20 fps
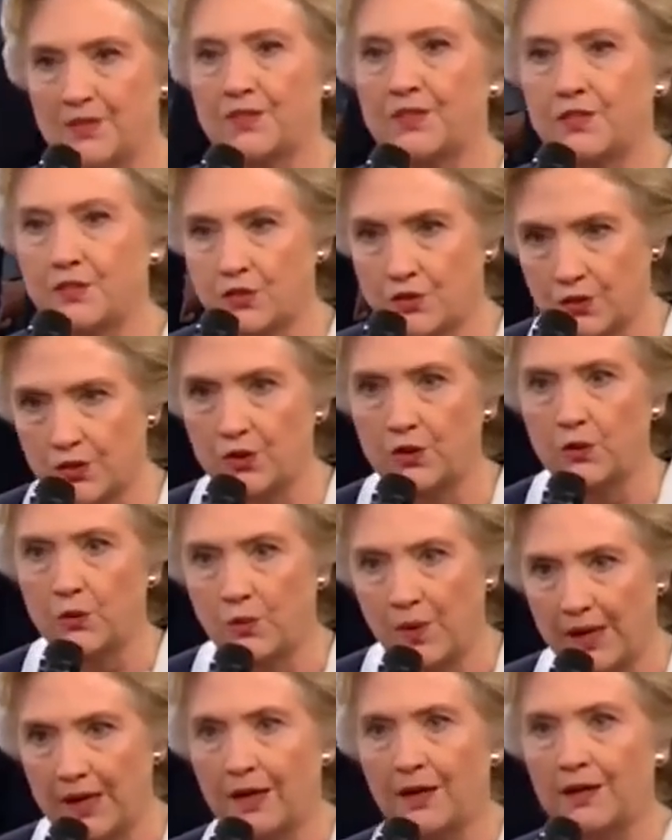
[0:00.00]
business or you're
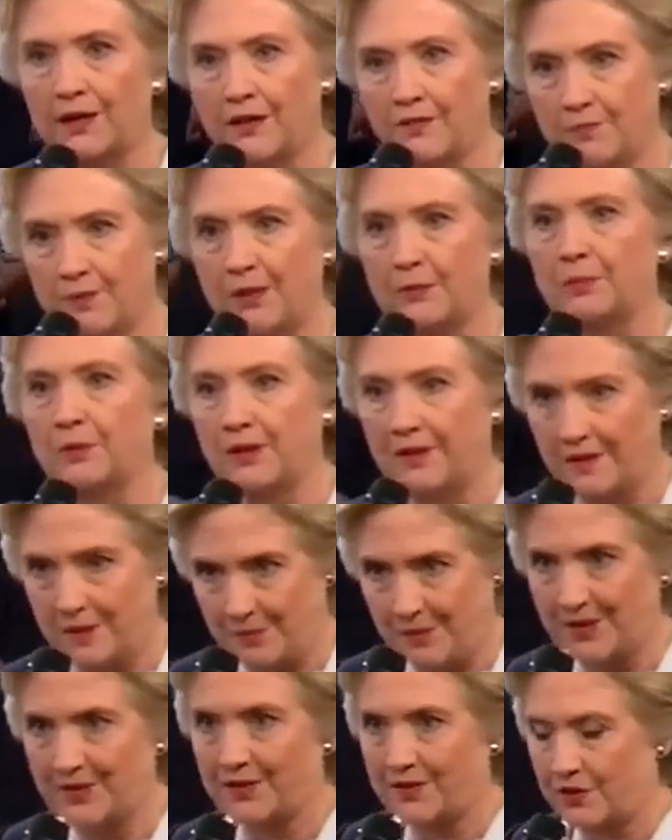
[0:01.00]
aware of people in
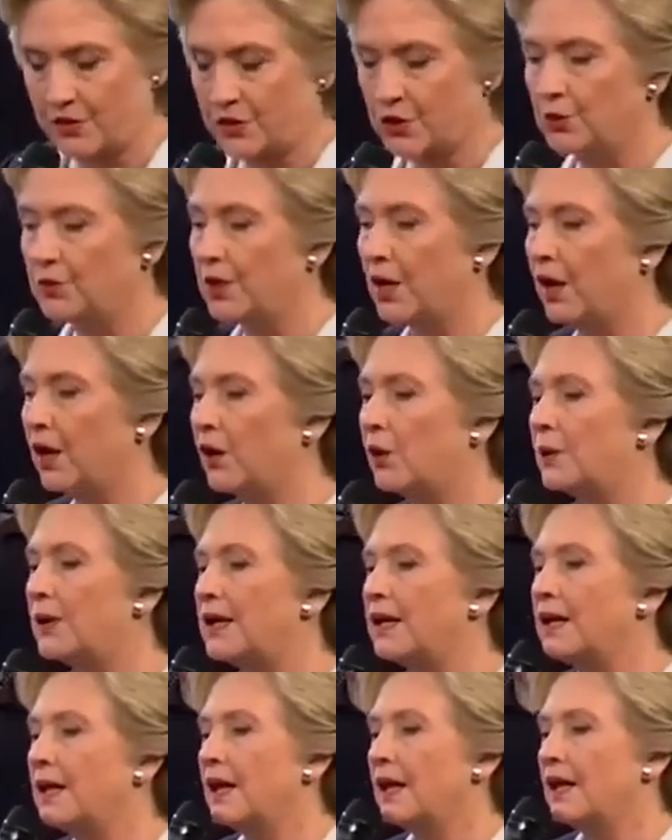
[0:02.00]
the business, you know